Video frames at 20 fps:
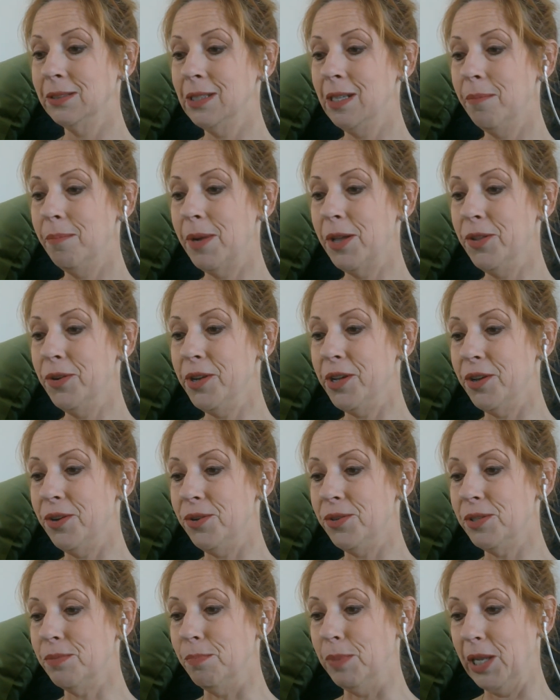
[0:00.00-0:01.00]
Mother
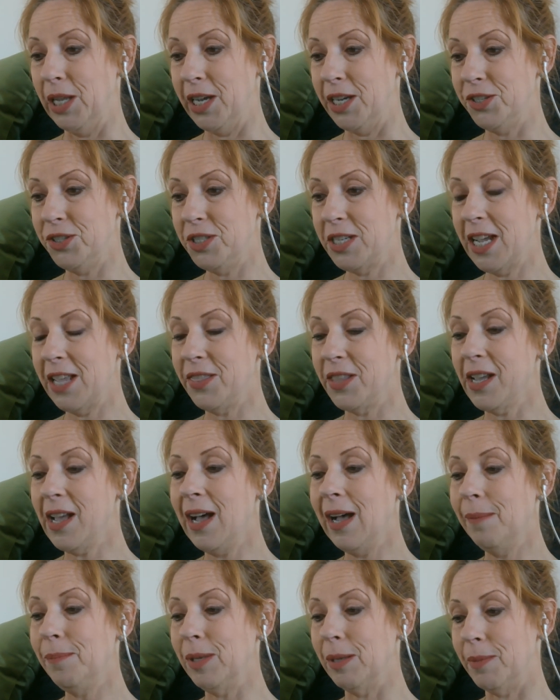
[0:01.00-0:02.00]
Goose blushed at the
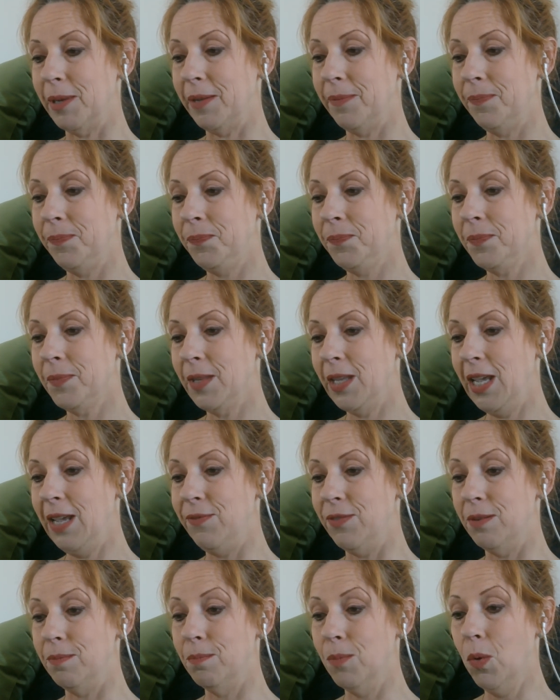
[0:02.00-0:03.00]
compliment,
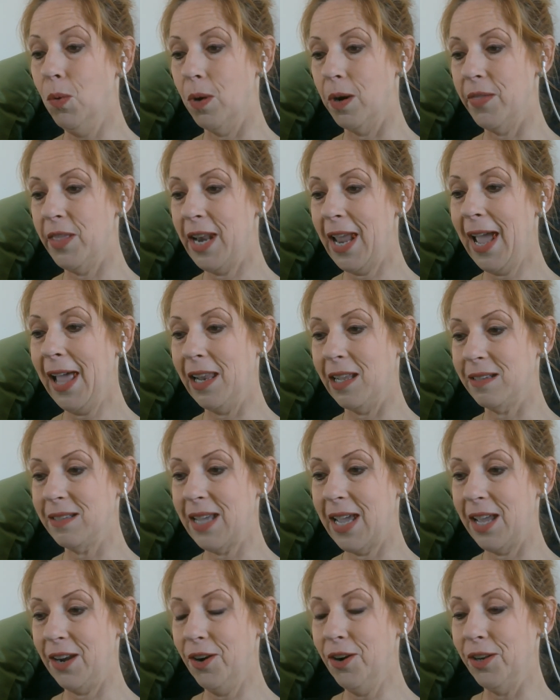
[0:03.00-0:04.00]
even more than Alex
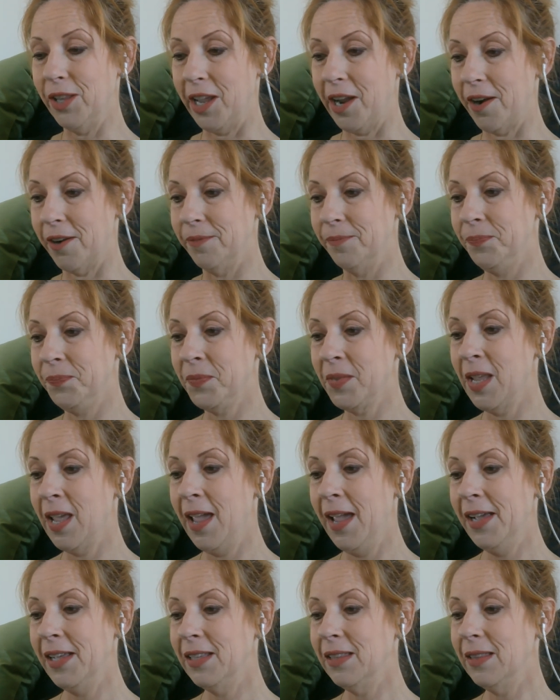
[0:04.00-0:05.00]
had earlier.
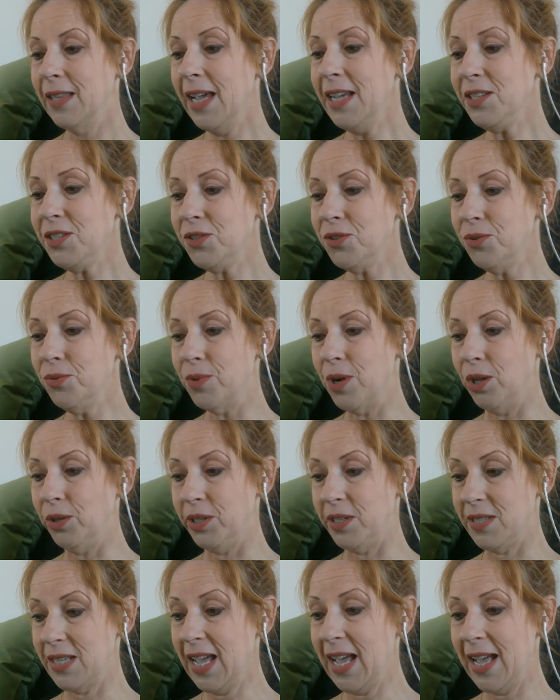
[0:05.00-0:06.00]
Lester rolled
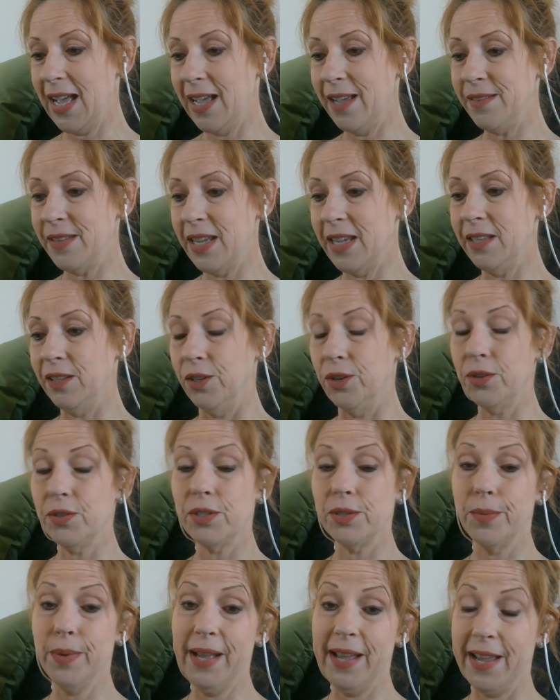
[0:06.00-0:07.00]
his eyes and looked
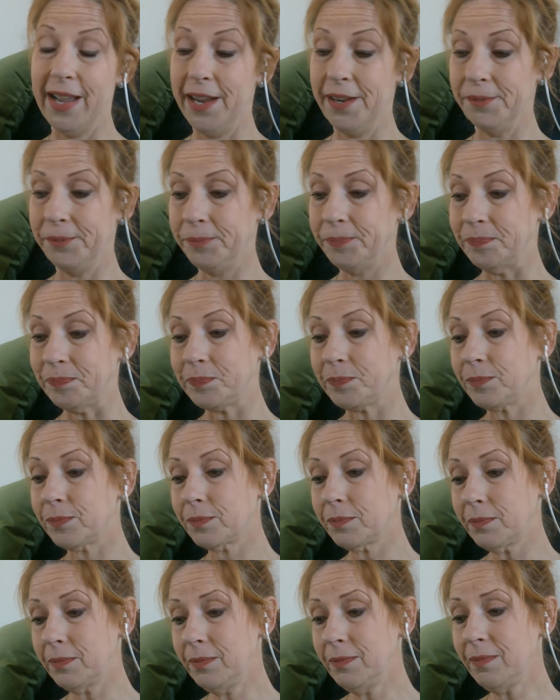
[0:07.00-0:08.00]
away.
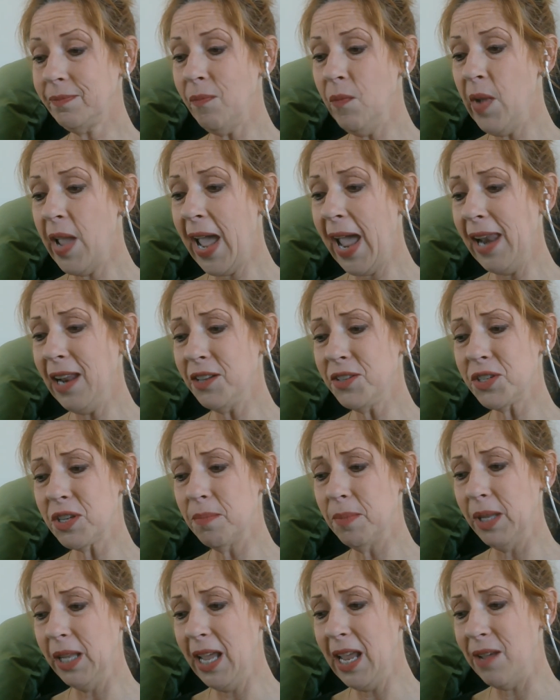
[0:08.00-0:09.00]
Alex couldn't
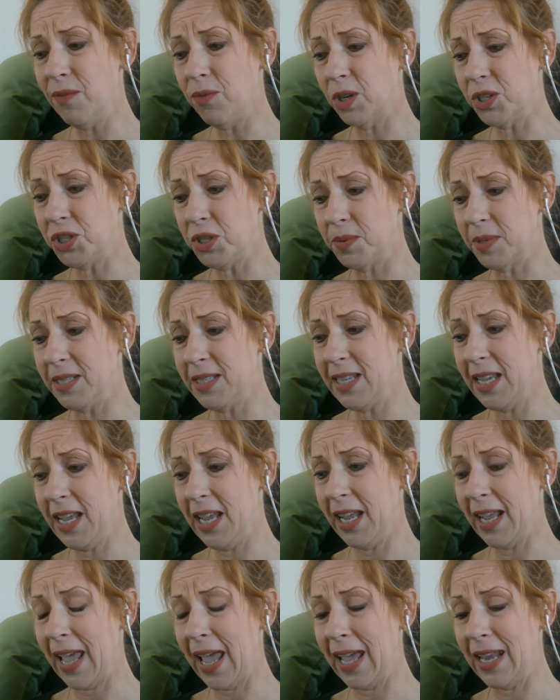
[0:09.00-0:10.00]
believe what she was
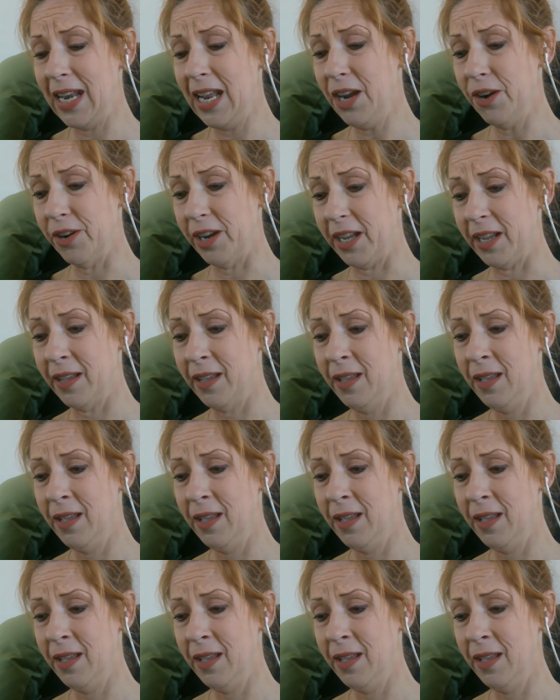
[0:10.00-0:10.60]
seeing and hearing.